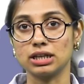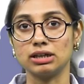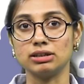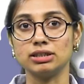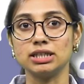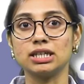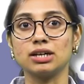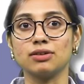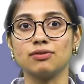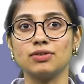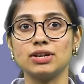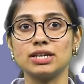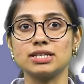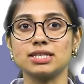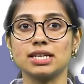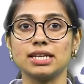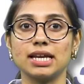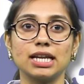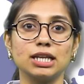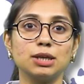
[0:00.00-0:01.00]
clearly conveys
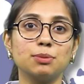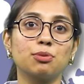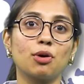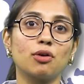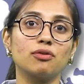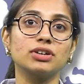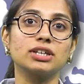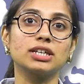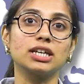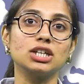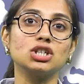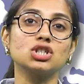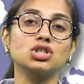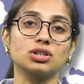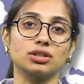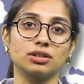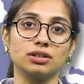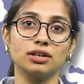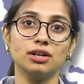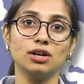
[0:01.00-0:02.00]
that any
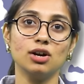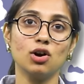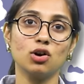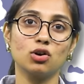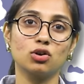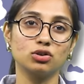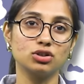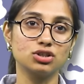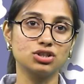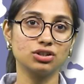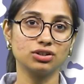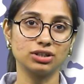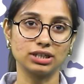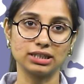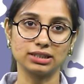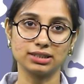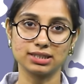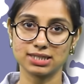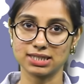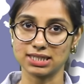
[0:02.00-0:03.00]
provocation could
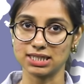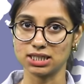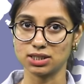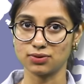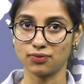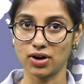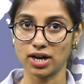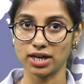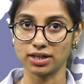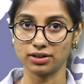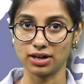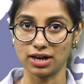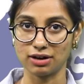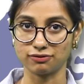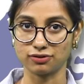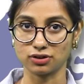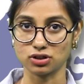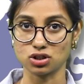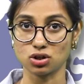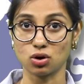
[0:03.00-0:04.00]
derail the ceasefire
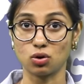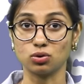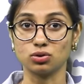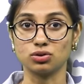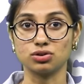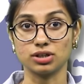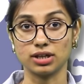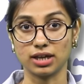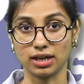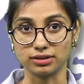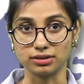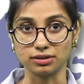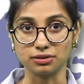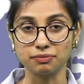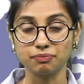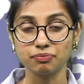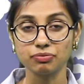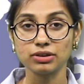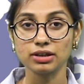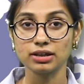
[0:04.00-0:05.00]
efforts altogether.
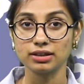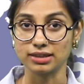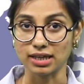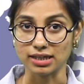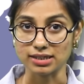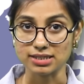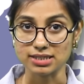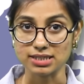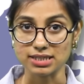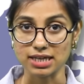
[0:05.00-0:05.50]
That